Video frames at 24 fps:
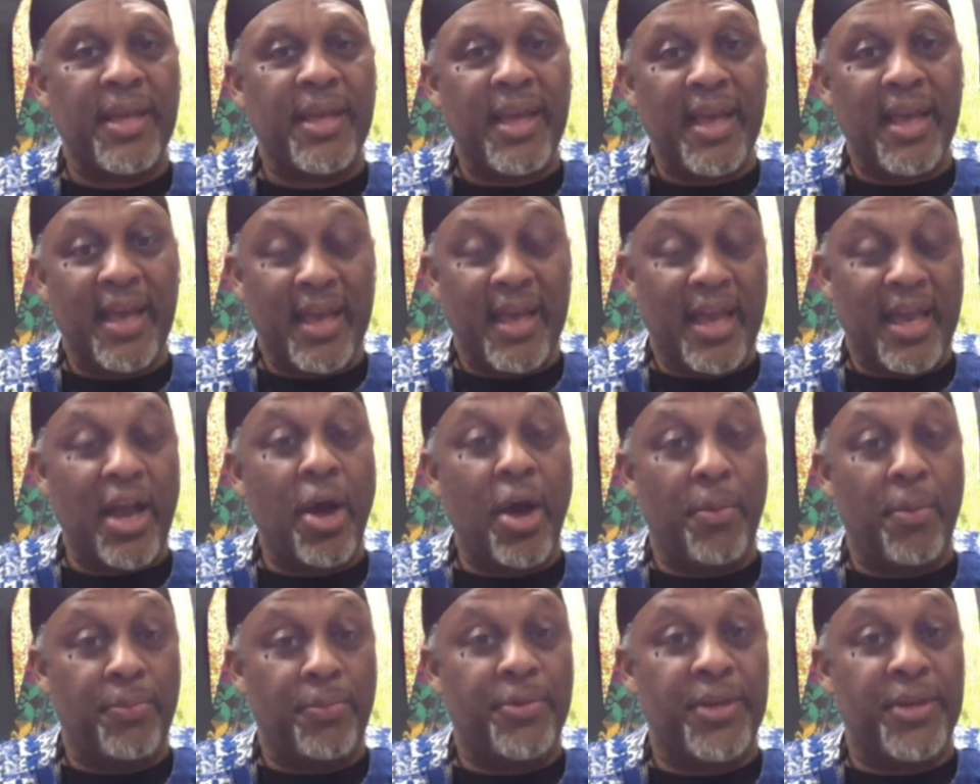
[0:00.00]

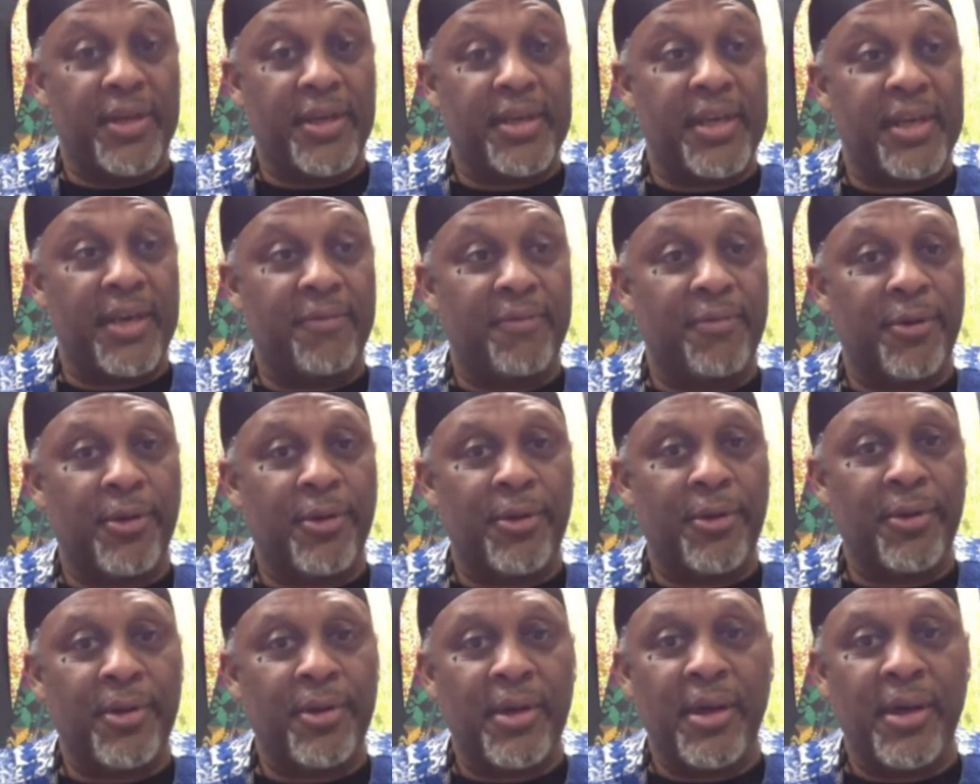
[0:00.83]
helped the
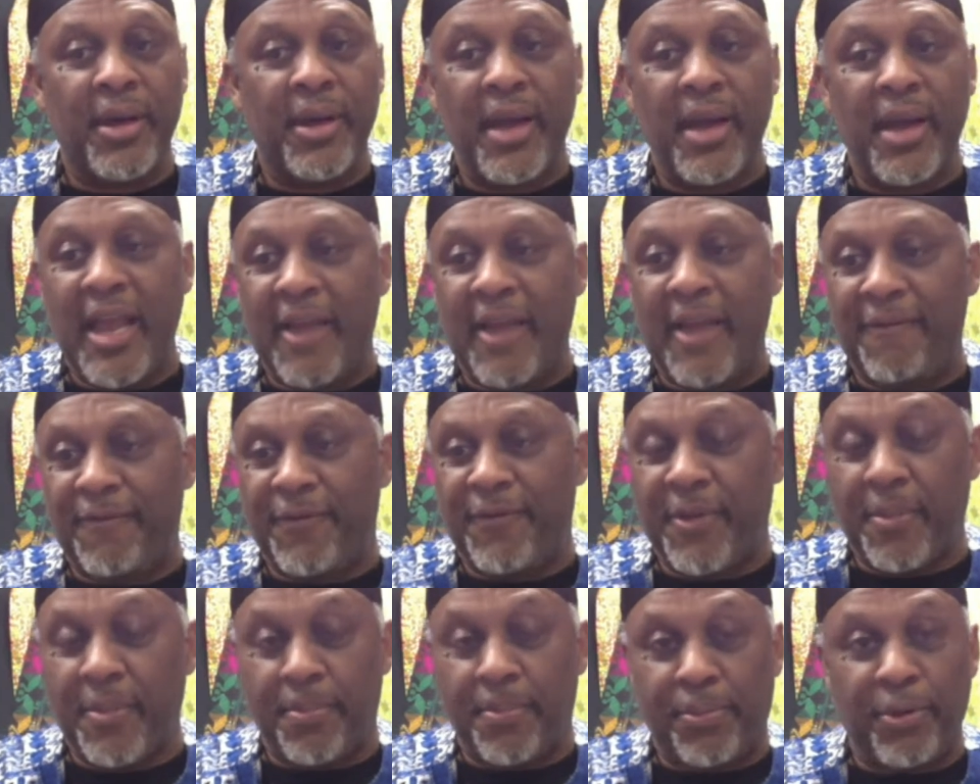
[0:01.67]
giver, if
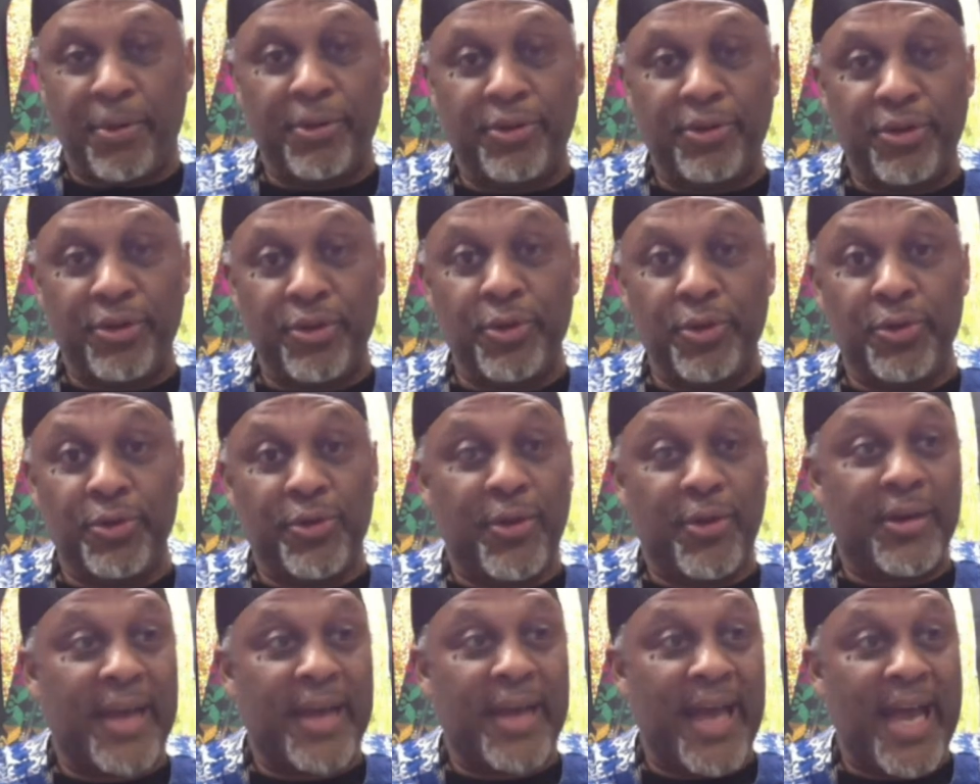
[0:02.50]
the person who's
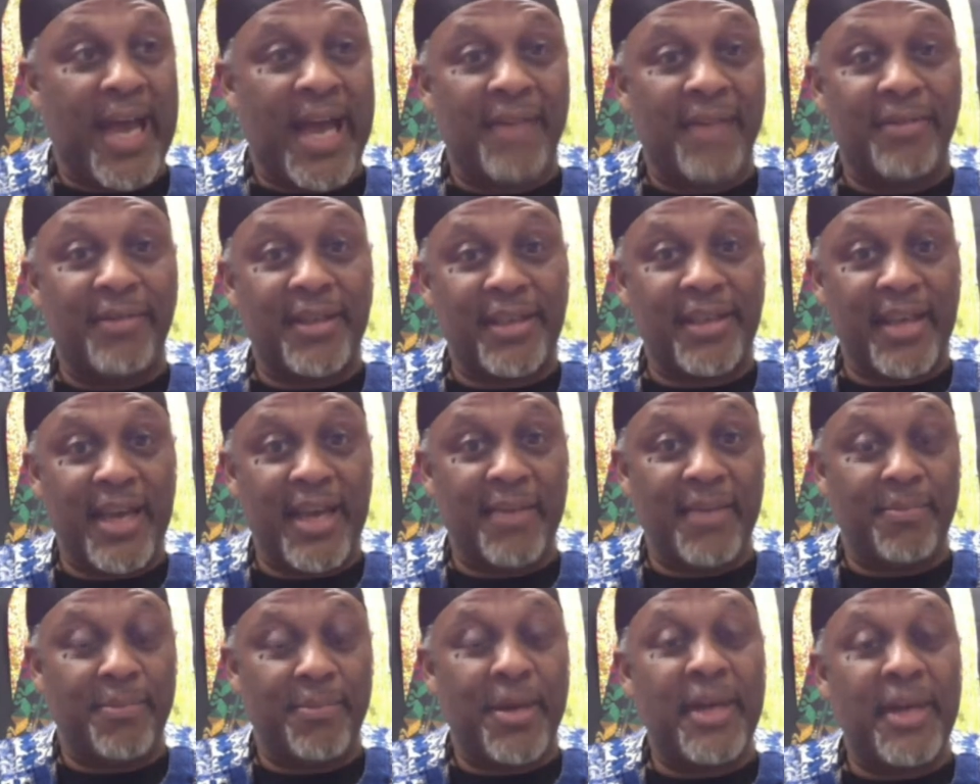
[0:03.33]
going to allocate
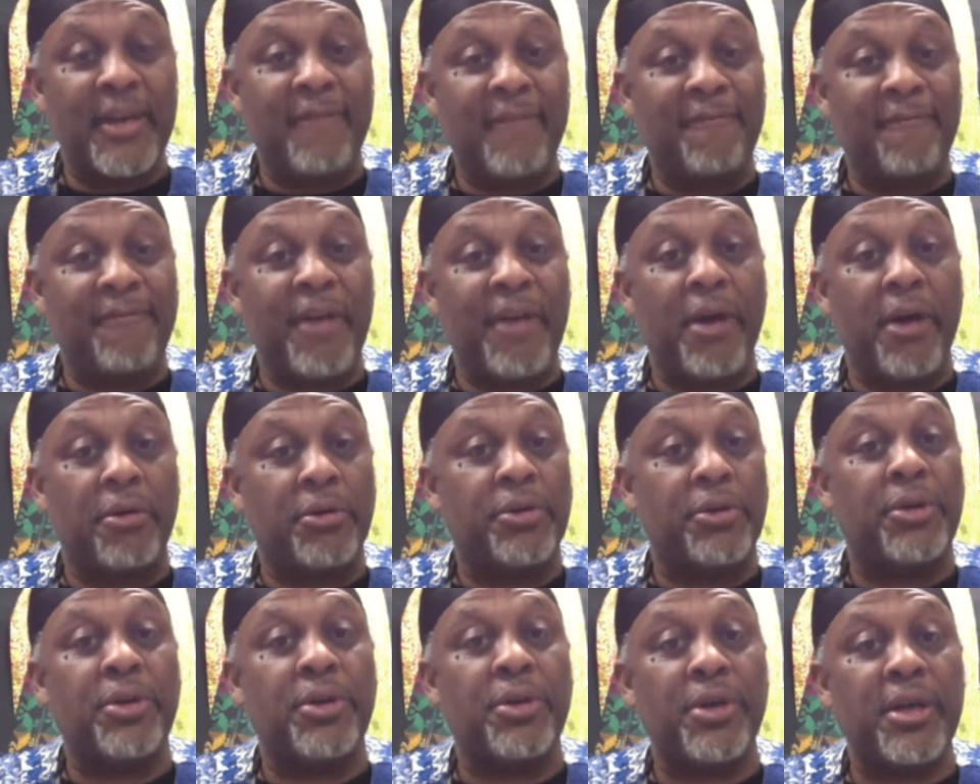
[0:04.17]
money felt
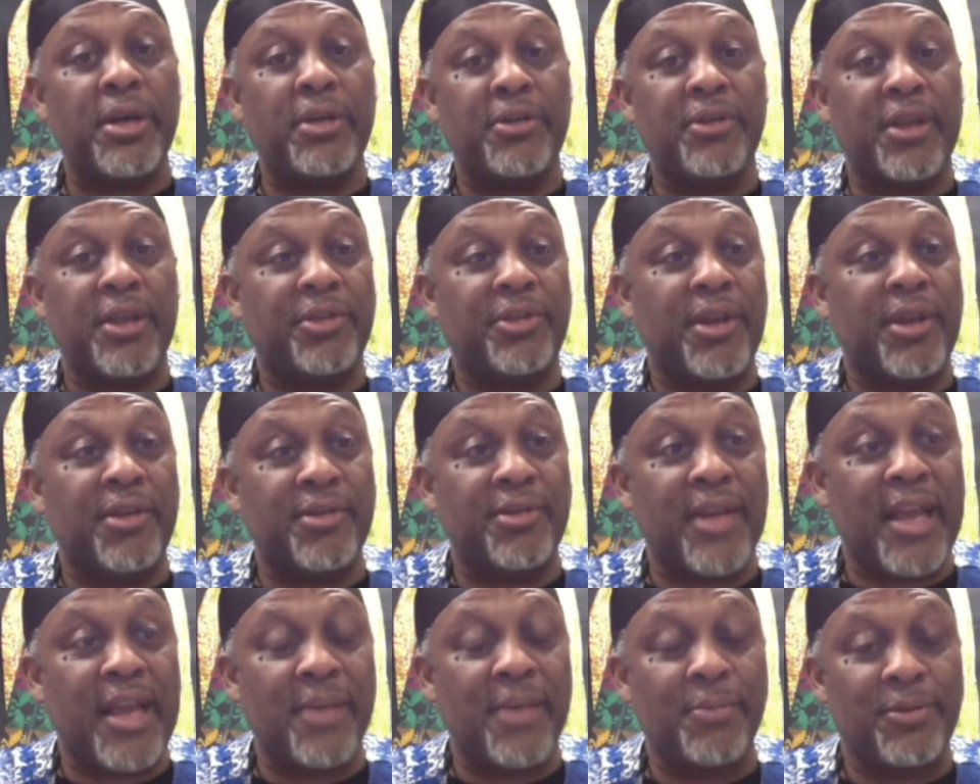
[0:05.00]
good that their
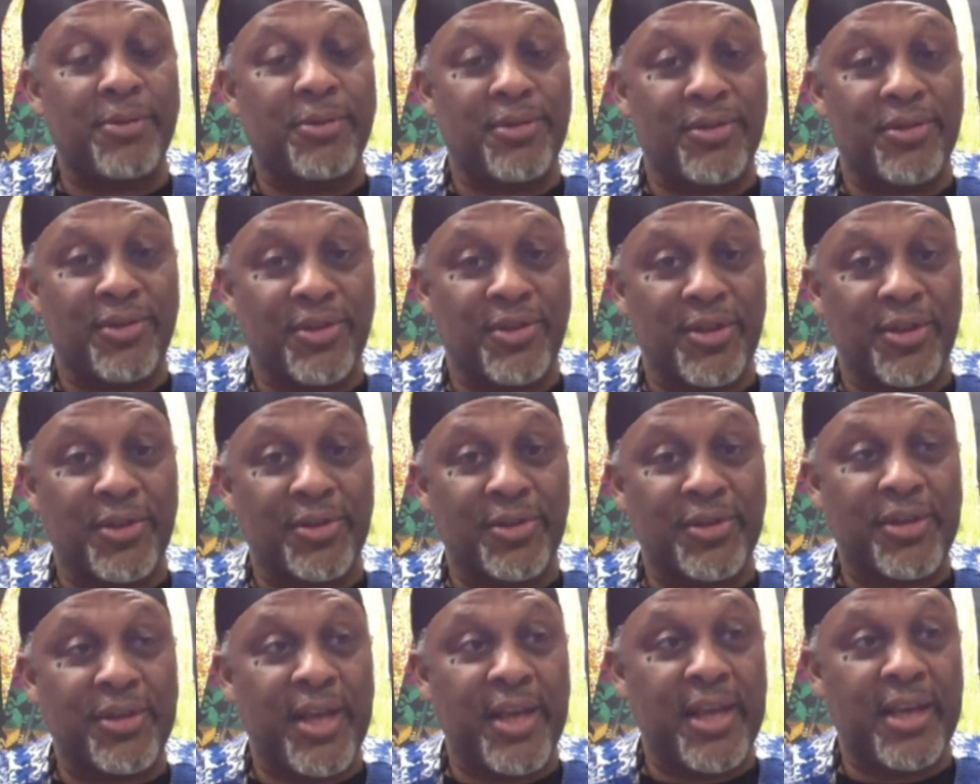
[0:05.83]
name was
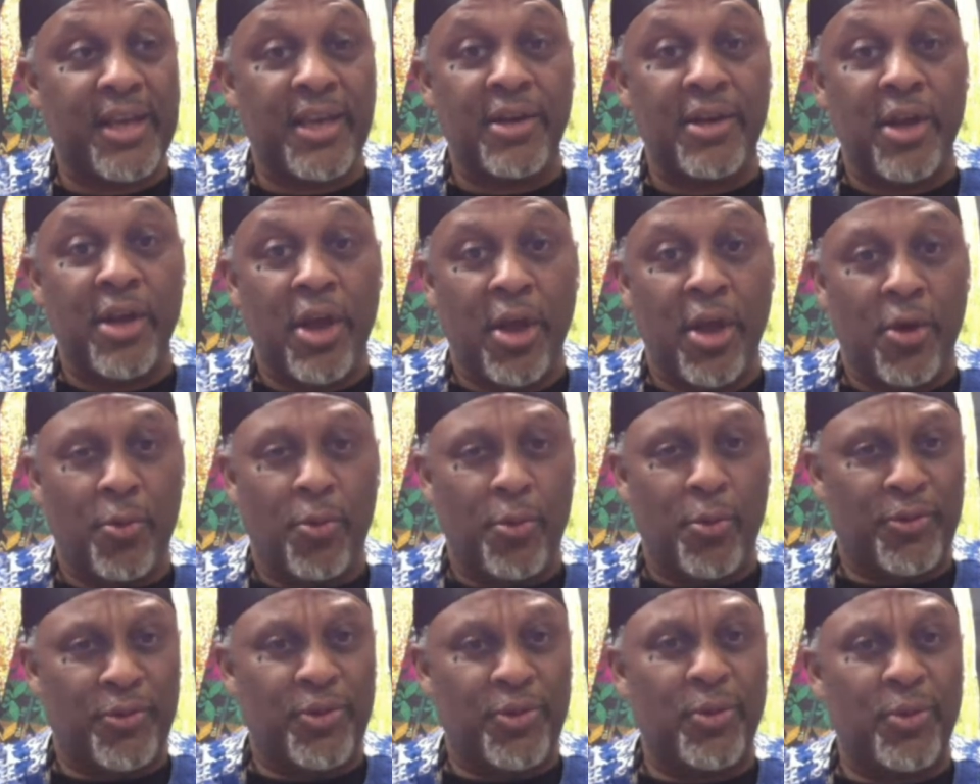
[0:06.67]
associated
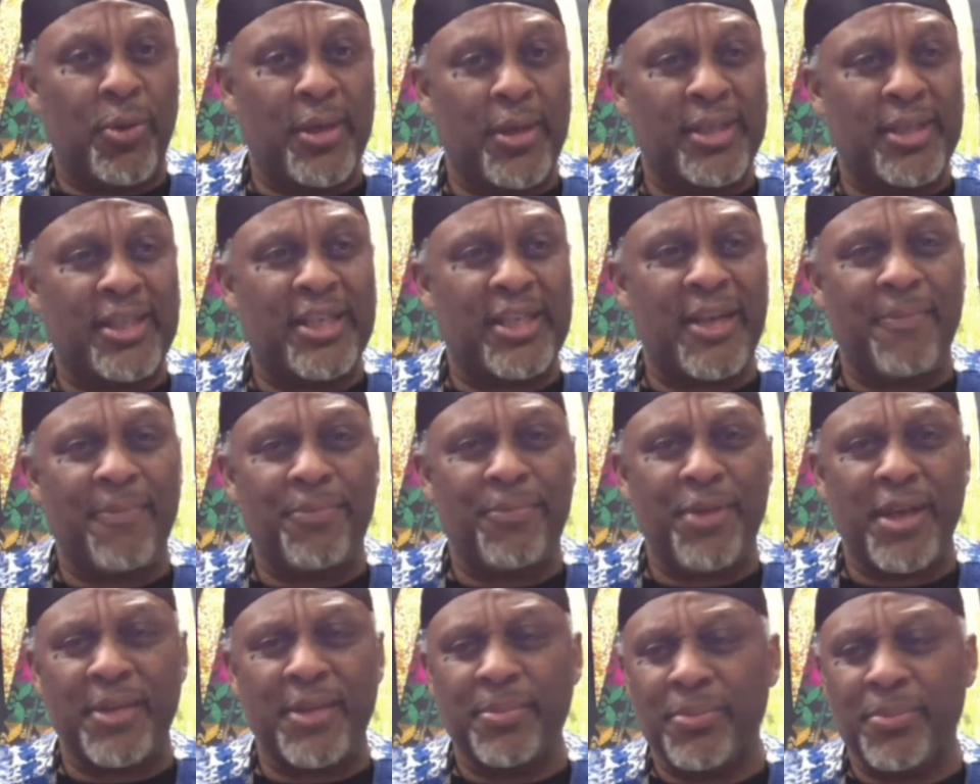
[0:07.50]
with doing
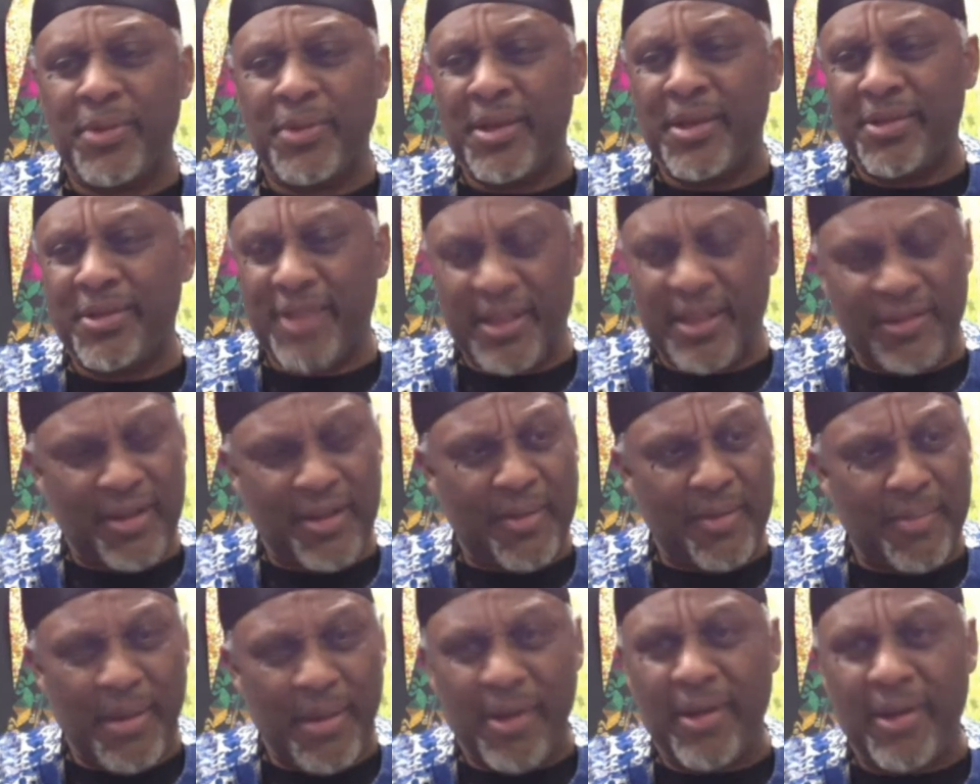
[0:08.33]
something that the
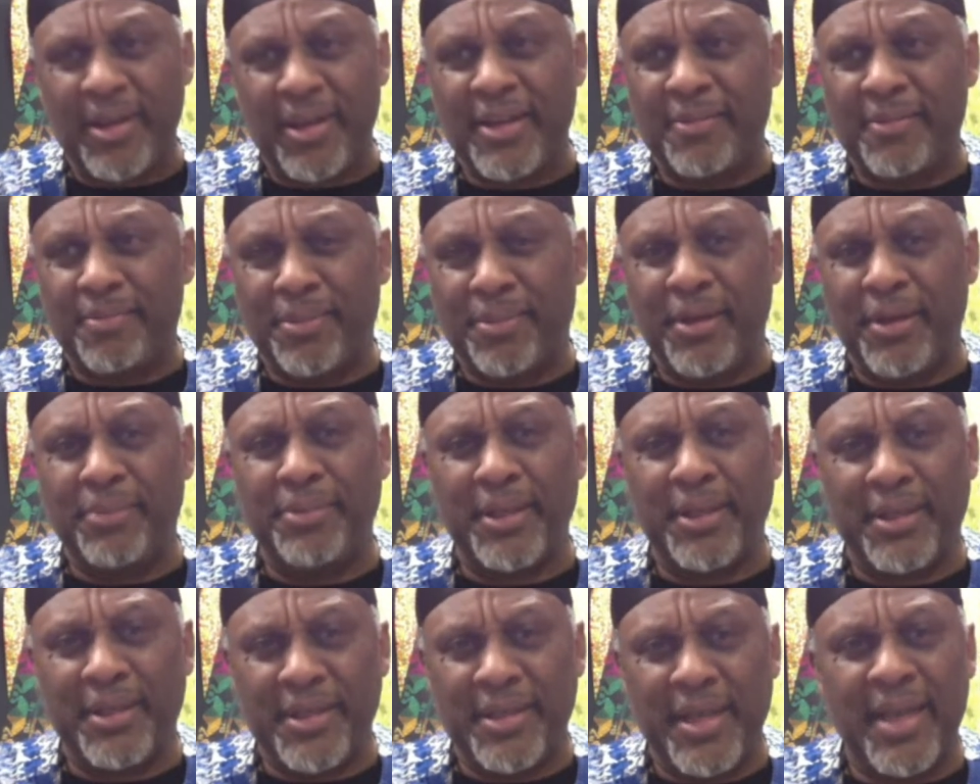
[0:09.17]
American
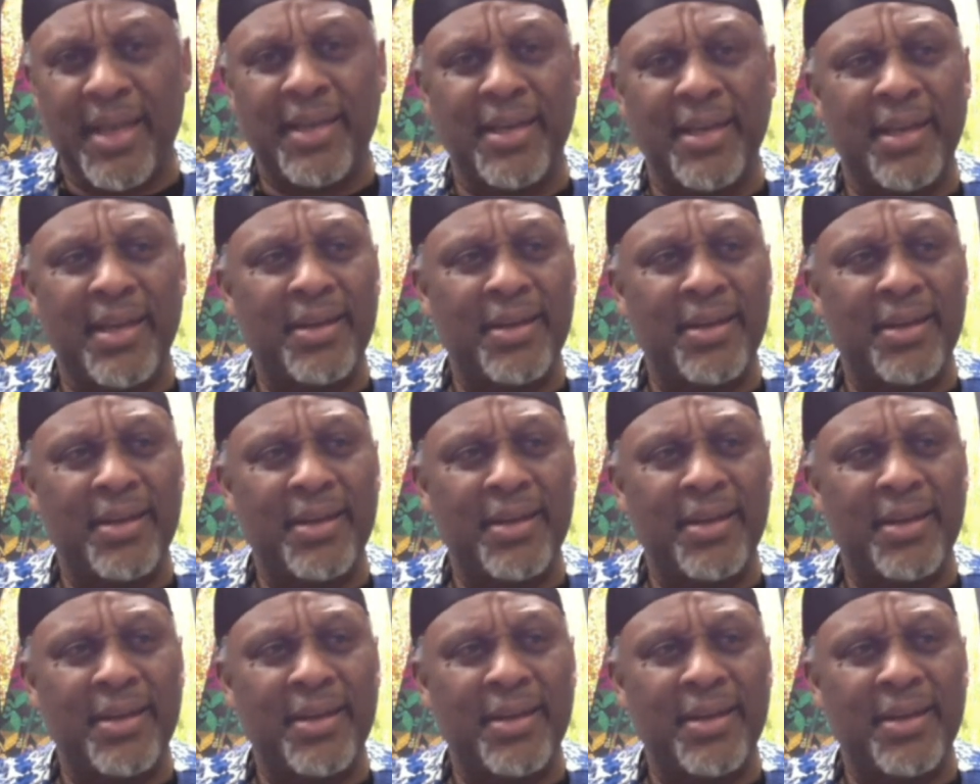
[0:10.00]
public needed,